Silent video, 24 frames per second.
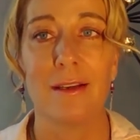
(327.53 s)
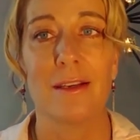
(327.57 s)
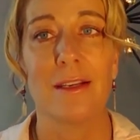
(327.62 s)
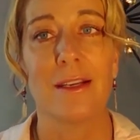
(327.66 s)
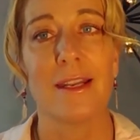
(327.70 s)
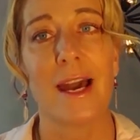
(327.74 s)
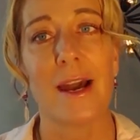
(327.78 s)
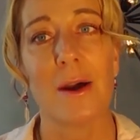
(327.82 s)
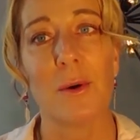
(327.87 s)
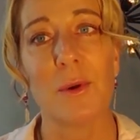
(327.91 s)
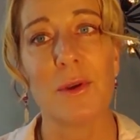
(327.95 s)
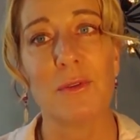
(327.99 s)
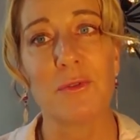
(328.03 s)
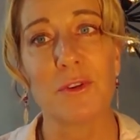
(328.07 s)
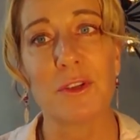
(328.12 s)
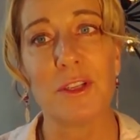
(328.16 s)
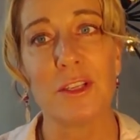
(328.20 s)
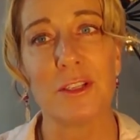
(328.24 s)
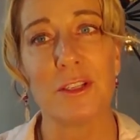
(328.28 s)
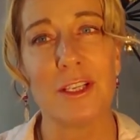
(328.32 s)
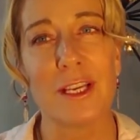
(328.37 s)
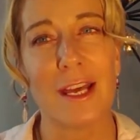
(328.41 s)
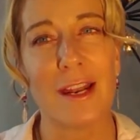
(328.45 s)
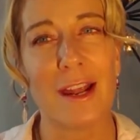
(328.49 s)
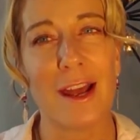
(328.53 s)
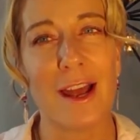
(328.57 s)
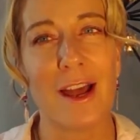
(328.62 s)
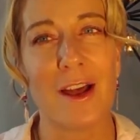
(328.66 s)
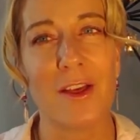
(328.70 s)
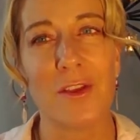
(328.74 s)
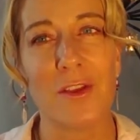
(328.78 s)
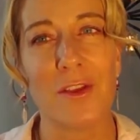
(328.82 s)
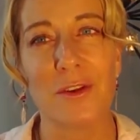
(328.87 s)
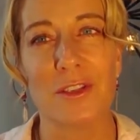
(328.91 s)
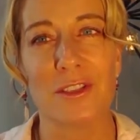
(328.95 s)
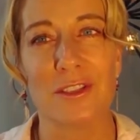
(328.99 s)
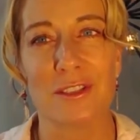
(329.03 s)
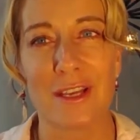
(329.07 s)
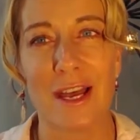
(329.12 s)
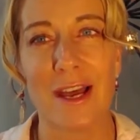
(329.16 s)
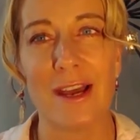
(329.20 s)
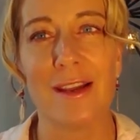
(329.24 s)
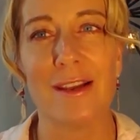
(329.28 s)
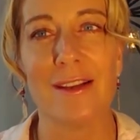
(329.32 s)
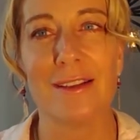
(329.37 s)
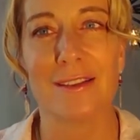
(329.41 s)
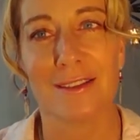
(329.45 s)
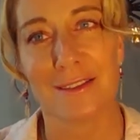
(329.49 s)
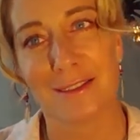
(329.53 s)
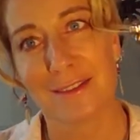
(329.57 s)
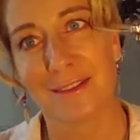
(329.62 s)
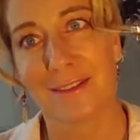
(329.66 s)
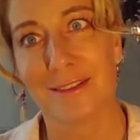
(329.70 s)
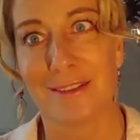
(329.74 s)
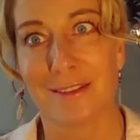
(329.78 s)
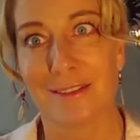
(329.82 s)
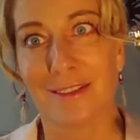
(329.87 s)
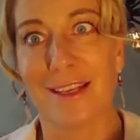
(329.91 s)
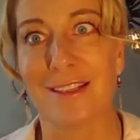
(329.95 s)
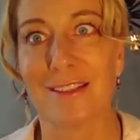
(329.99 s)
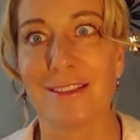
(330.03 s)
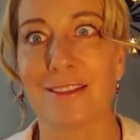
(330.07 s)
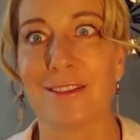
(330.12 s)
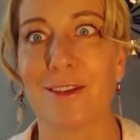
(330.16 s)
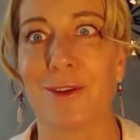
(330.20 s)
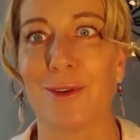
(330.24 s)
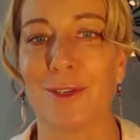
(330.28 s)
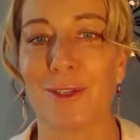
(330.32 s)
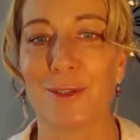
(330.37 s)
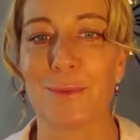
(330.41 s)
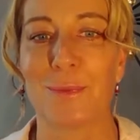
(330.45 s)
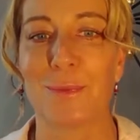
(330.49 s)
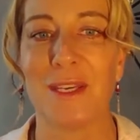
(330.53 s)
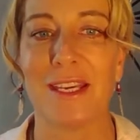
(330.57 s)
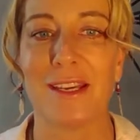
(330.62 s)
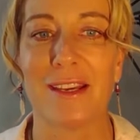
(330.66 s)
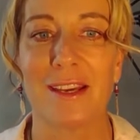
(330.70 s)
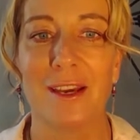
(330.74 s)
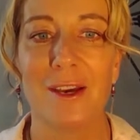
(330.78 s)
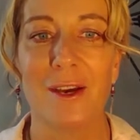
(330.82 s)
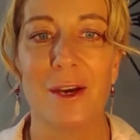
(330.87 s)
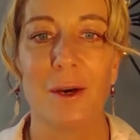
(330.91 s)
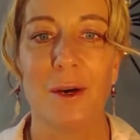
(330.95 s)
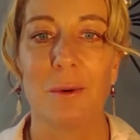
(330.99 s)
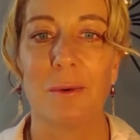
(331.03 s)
Now, if we look at other sciences, so to speak,